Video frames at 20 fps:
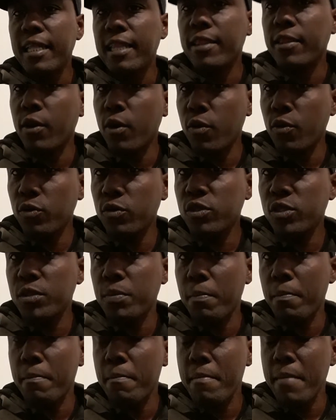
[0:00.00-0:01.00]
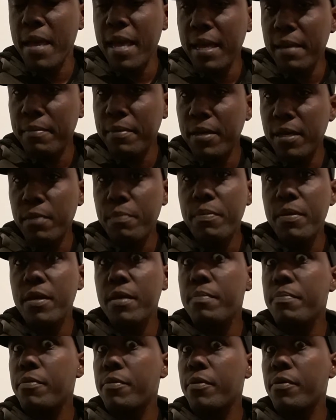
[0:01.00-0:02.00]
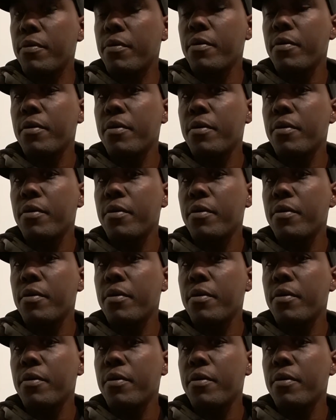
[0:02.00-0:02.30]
Those may be the people